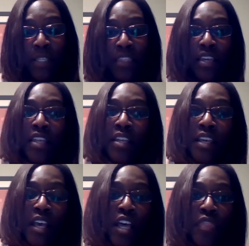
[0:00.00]
But
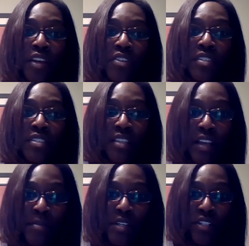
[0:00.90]
then there's
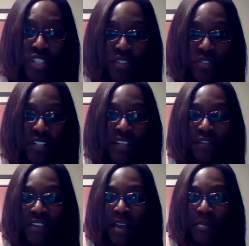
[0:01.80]
some children
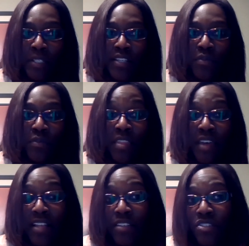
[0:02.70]
and families where
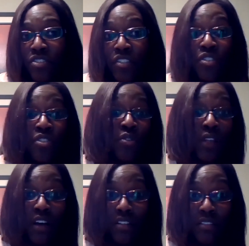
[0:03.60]
that's just too
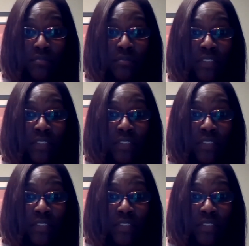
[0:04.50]
long.